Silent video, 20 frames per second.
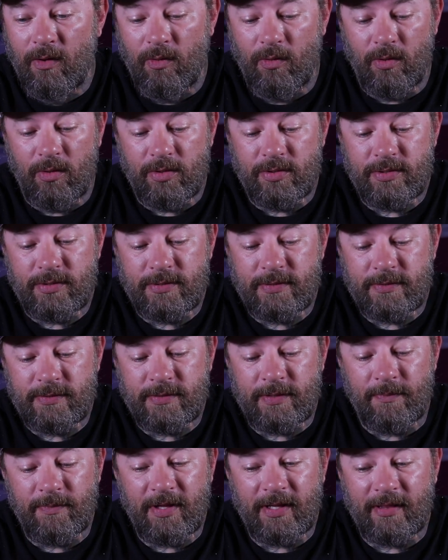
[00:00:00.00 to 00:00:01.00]
or
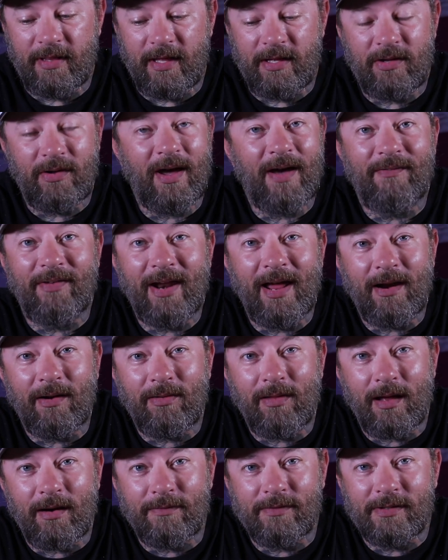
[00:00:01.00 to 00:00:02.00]
something that you haven't had
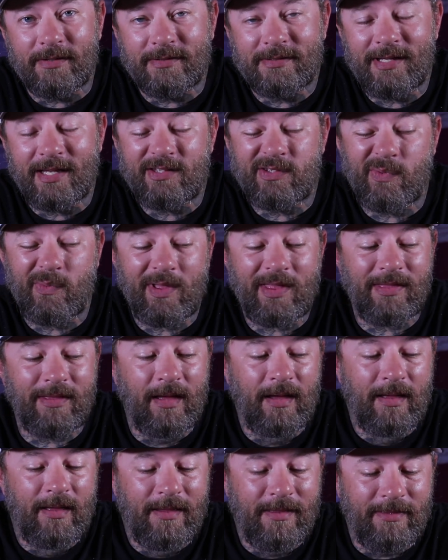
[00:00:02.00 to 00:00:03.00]
a lot of success with.
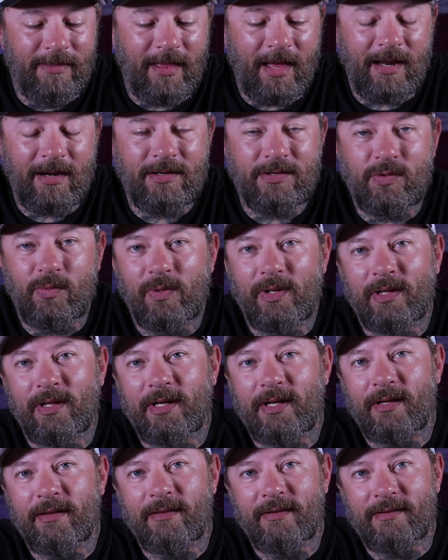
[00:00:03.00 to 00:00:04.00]
That is
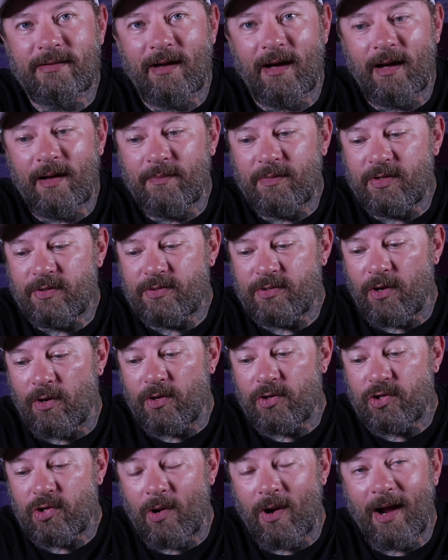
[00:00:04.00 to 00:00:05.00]
really the time to
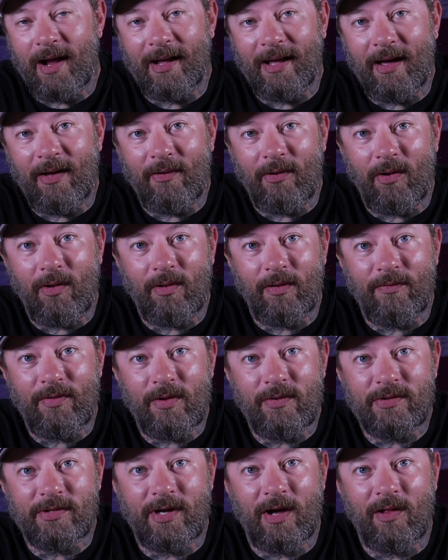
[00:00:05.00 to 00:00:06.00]
start trying out all of those